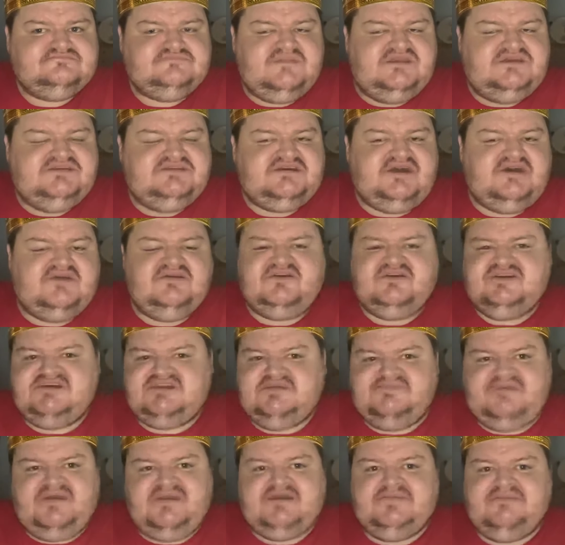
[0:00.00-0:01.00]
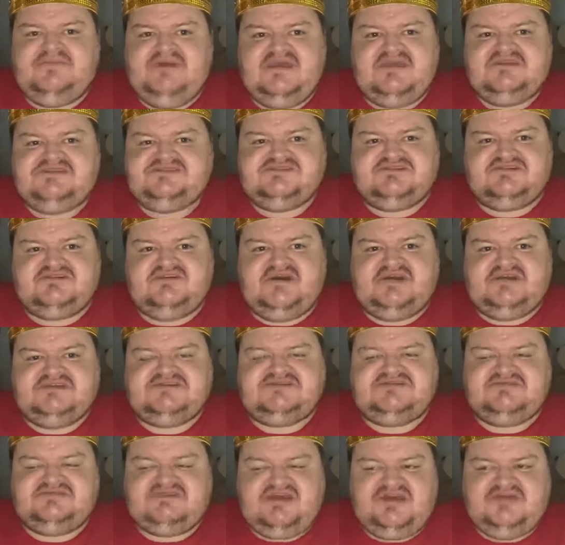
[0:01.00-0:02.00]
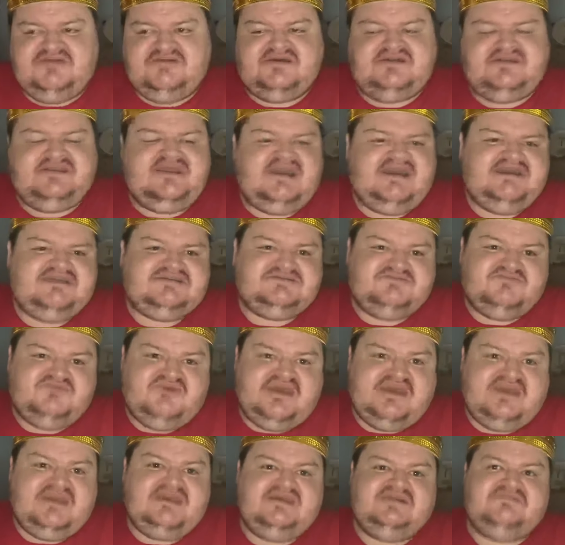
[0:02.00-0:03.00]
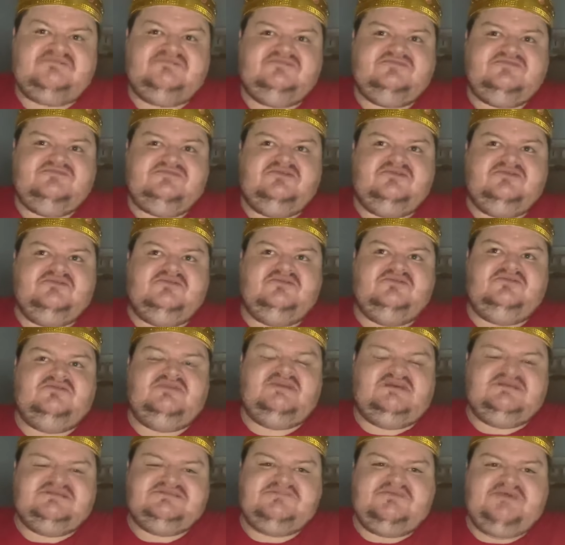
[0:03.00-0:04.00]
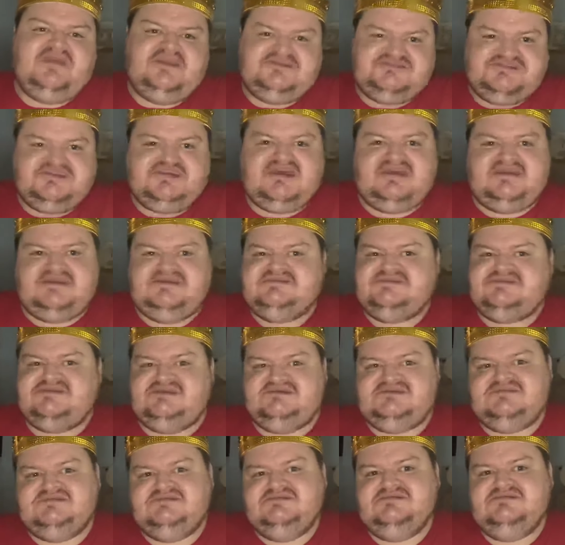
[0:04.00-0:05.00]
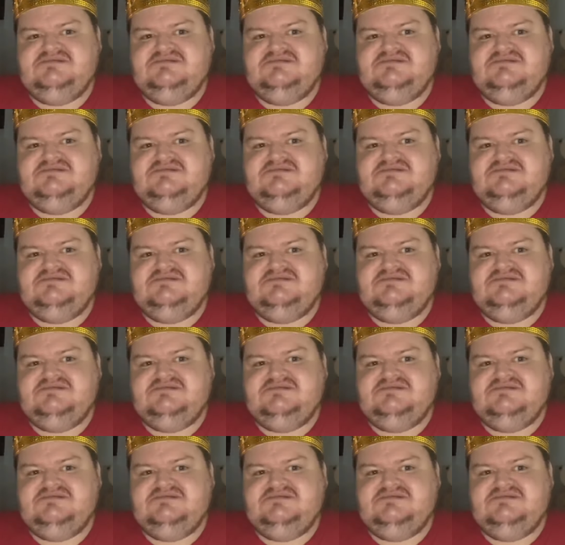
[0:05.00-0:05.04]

You don't look at the bigger picture, guys, you don't. And that is where you need to be educated.